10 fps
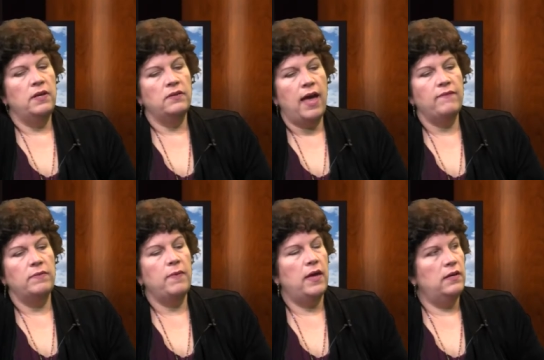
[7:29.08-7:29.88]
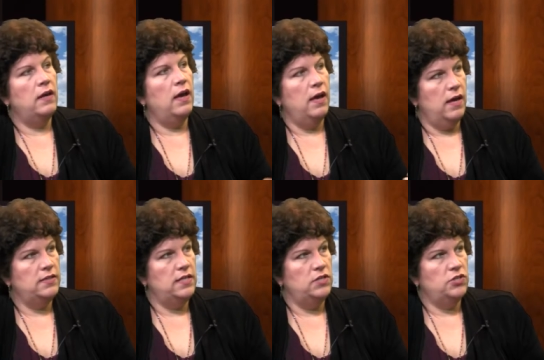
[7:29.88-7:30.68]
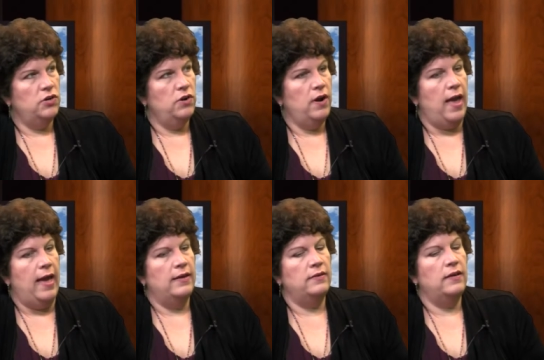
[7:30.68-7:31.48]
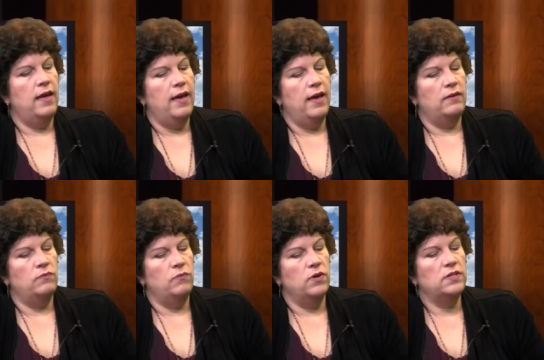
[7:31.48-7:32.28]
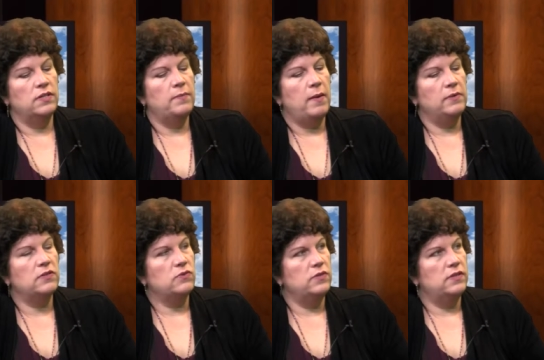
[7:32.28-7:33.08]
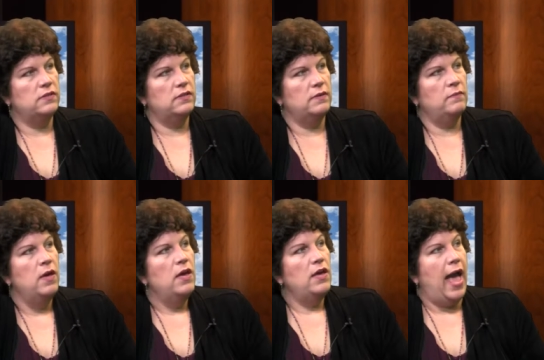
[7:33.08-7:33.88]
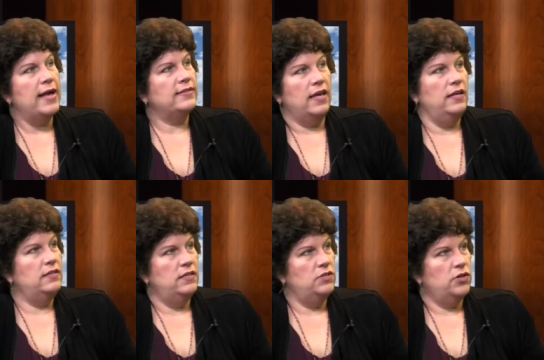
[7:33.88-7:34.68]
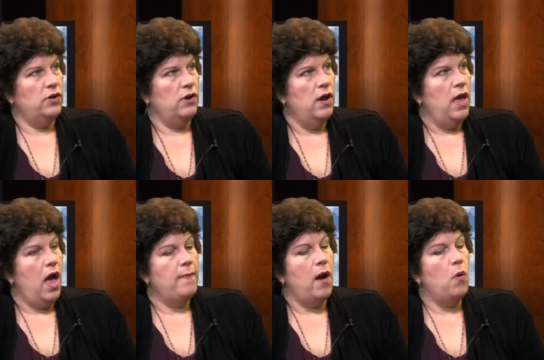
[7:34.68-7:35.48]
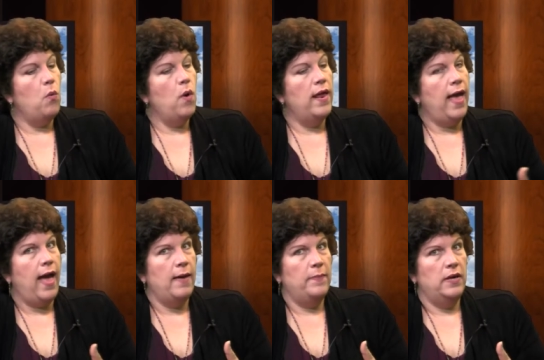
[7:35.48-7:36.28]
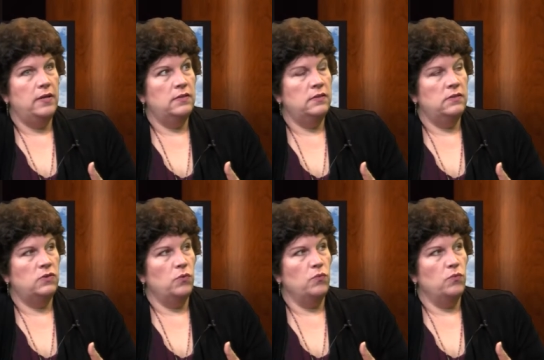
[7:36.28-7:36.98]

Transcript: I mean, having been a, a teacher and and worked in the public school system, mm-hmm. ask any teacher oh, yeah. about what happens